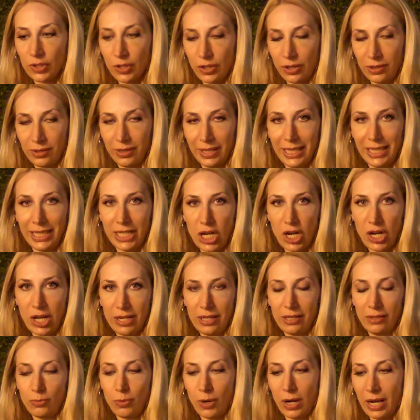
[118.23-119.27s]
Darlene
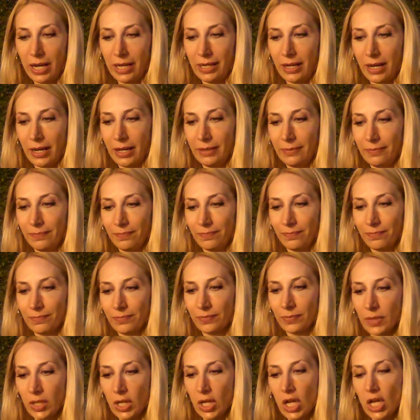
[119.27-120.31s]
nodded, wide-eyed.
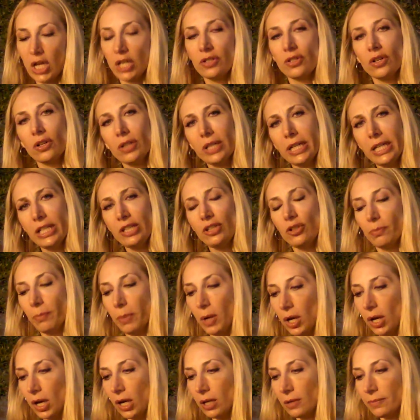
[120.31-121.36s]
"Darlene, your
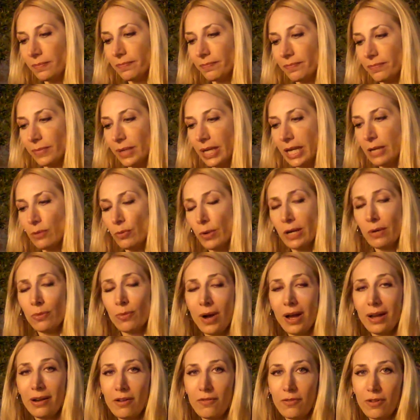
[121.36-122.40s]
pa, he
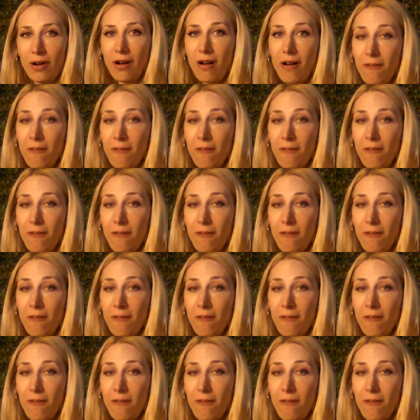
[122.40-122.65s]
ran right over